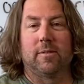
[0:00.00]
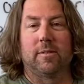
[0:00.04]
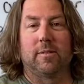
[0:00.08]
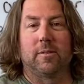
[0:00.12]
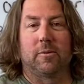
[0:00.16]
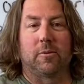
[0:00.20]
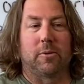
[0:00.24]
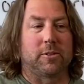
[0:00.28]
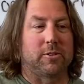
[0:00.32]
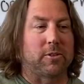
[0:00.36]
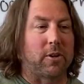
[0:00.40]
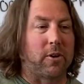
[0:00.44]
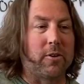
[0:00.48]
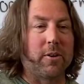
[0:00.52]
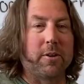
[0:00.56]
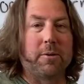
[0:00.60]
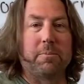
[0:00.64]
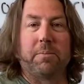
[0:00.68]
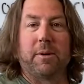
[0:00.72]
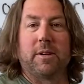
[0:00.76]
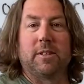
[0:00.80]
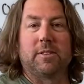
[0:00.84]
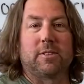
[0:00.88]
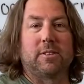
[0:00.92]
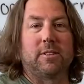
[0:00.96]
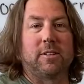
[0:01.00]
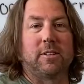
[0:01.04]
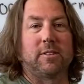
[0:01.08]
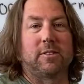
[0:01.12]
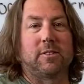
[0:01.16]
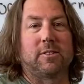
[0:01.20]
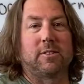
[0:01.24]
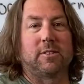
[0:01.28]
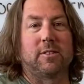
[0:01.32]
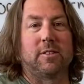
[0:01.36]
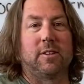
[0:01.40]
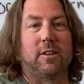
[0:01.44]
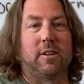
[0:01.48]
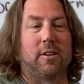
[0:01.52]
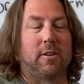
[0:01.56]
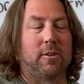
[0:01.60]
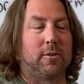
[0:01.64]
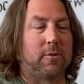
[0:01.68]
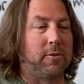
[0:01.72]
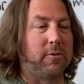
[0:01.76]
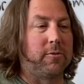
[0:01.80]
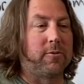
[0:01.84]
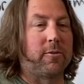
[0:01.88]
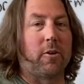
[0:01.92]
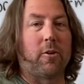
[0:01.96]
returning business,
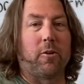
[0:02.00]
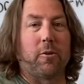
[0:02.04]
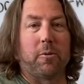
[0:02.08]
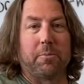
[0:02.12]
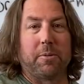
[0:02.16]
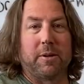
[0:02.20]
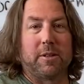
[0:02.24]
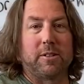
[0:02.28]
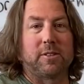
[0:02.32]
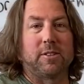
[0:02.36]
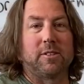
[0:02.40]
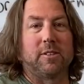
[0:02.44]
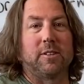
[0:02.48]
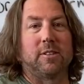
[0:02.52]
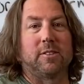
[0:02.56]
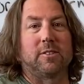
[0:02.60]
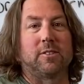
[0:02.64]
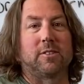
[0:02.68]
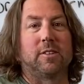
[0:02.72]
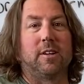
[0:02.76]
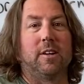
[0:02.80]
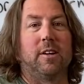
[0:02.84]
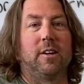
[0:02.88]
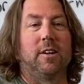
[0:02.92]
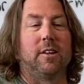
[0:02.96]
referral business,